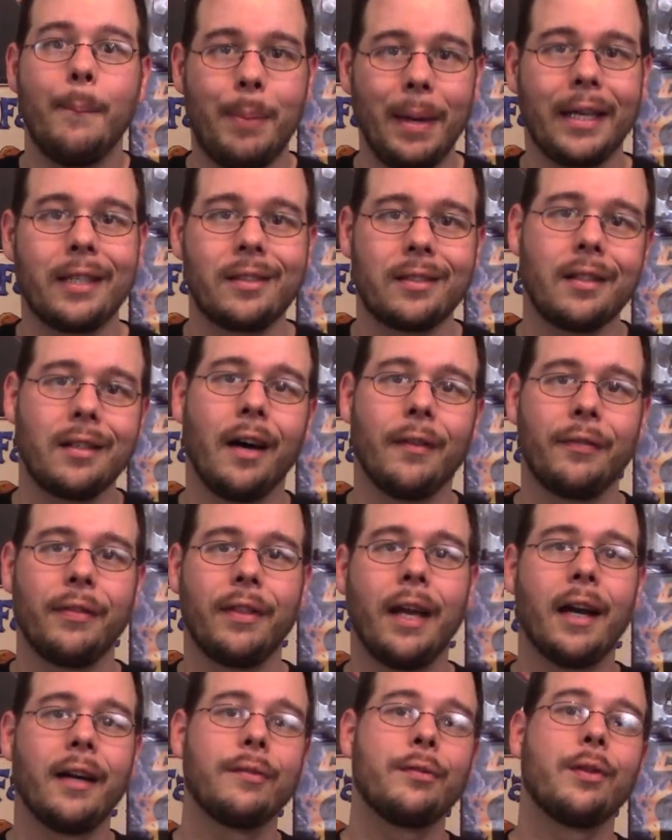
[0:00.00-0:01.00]
Big stuff
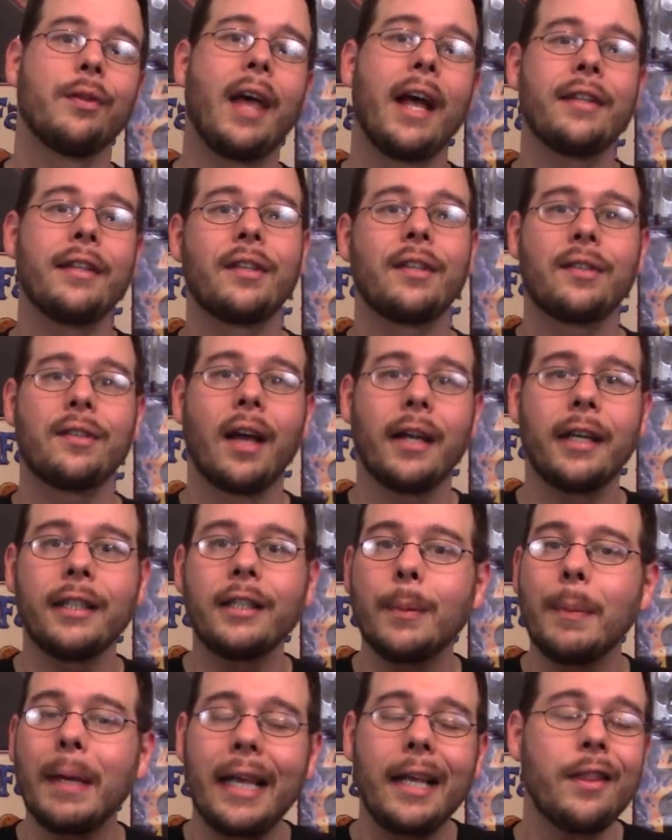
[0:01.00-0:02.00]
there. So that's
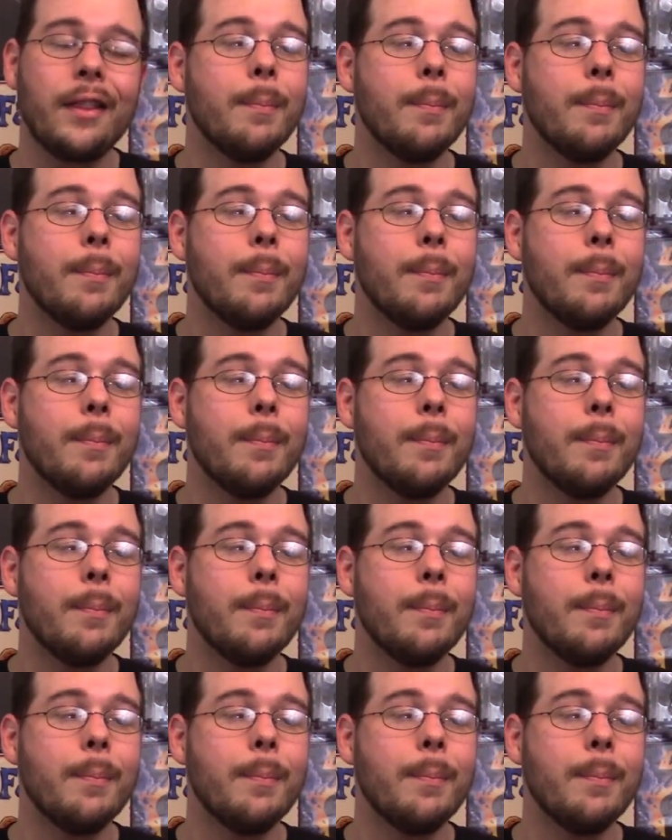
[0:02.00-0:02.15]
exciting to me.